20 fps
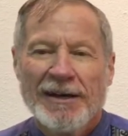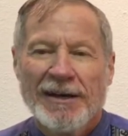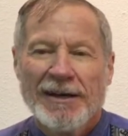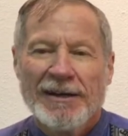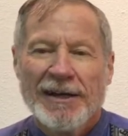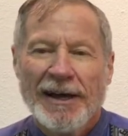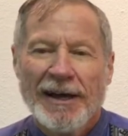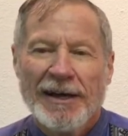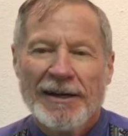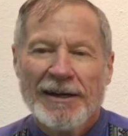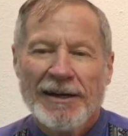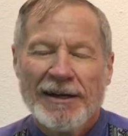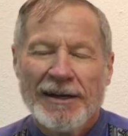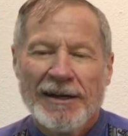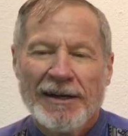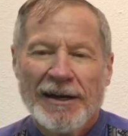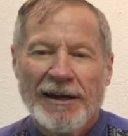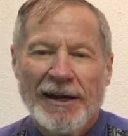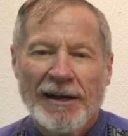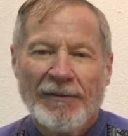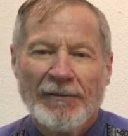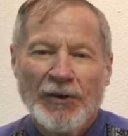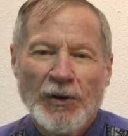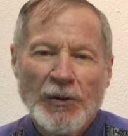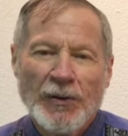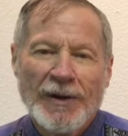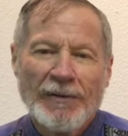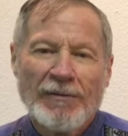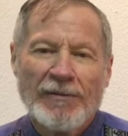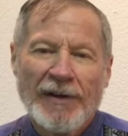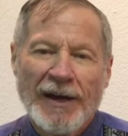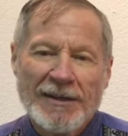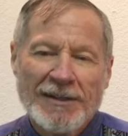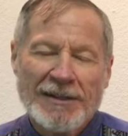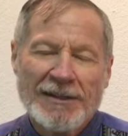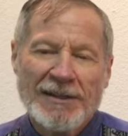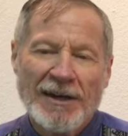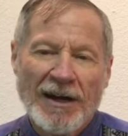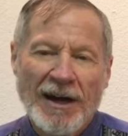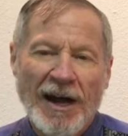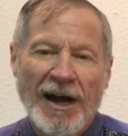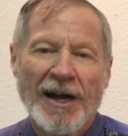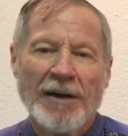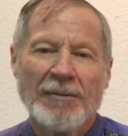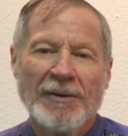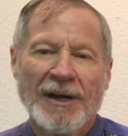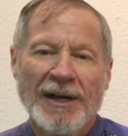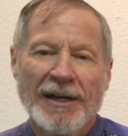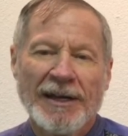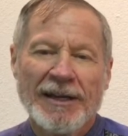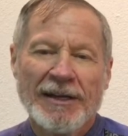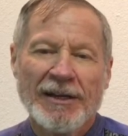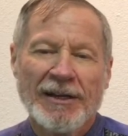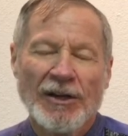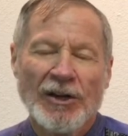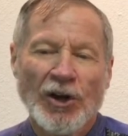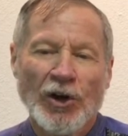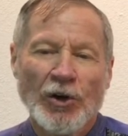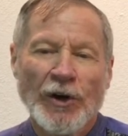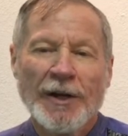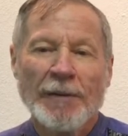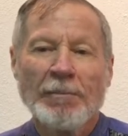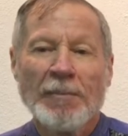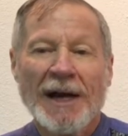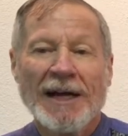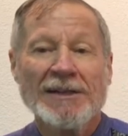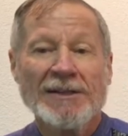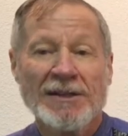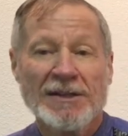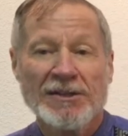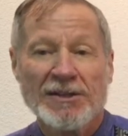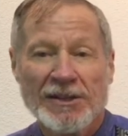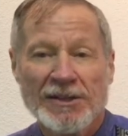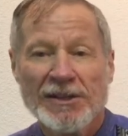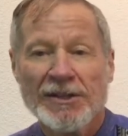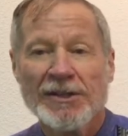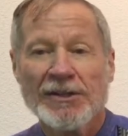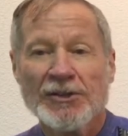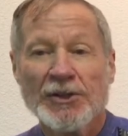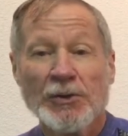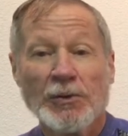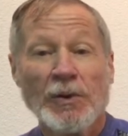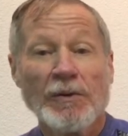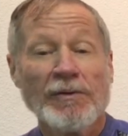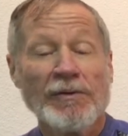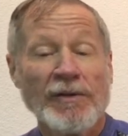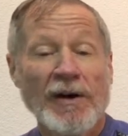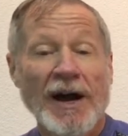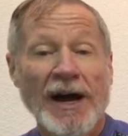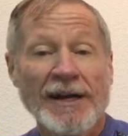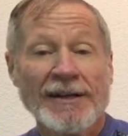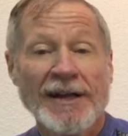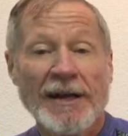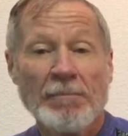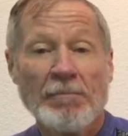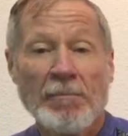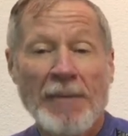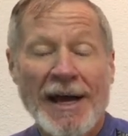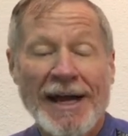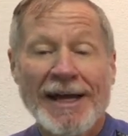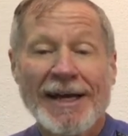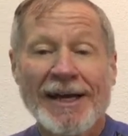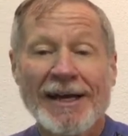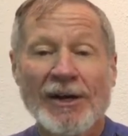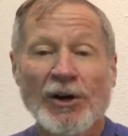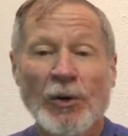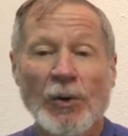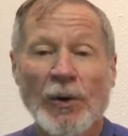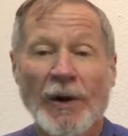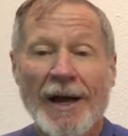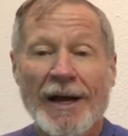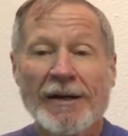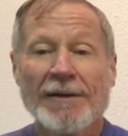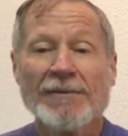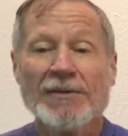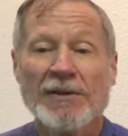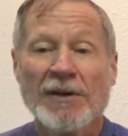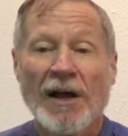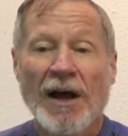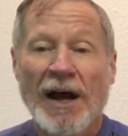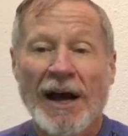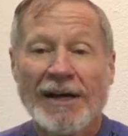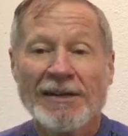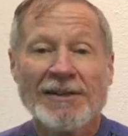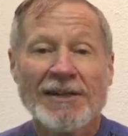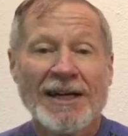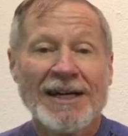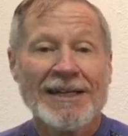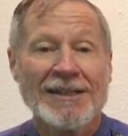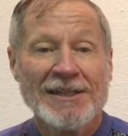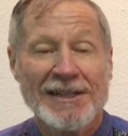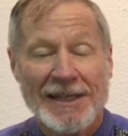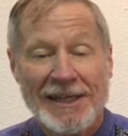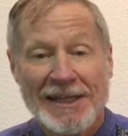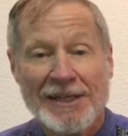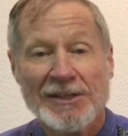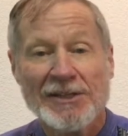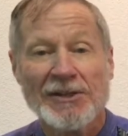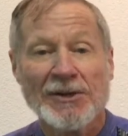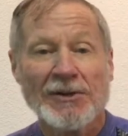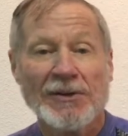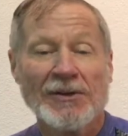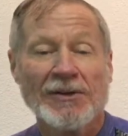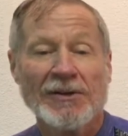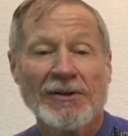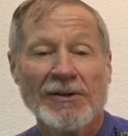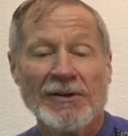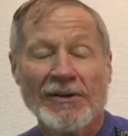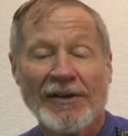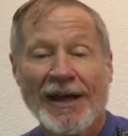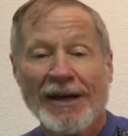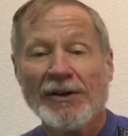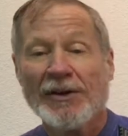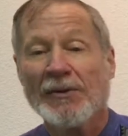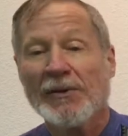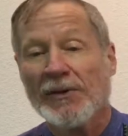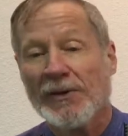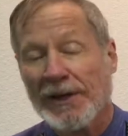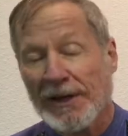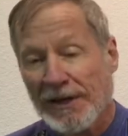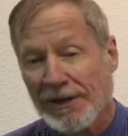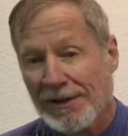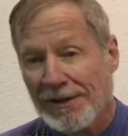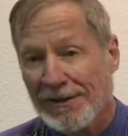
Yet, if you invest time in learning basic skills, you will find that making creative slides is easier than you think.